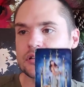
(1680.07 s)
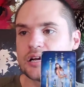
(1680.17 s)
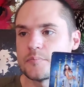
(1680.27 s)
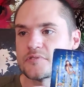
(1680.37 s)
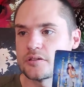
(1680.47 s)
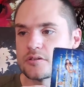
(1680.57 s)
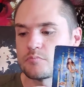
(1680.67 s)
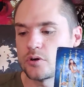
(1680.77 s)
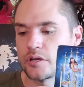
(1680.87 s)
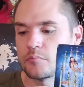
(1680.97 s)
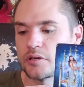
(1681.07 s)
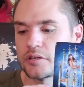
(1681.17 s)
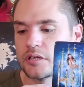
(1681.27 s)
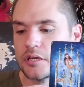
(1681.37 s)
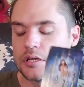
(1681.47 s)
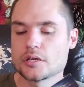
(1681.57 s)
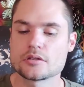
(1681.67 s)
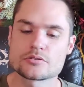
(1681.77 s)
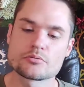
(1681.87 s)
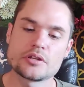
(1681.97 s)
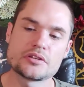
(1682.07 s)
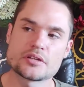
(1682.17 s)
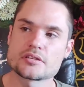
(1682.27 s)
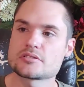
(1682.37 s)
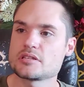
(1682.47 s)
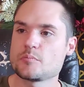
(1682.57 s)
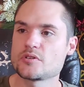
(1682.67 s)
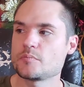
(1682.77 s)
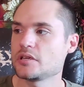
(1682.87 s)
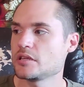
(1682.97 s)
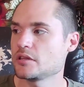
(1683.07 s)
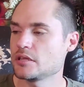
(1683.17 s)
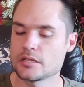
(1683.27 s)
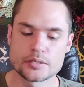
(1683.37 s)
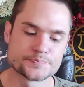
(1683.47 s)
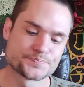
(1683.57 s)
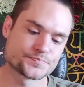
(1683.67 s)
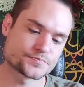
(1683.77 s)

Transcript: times at this point, but this really does seem to be the, um,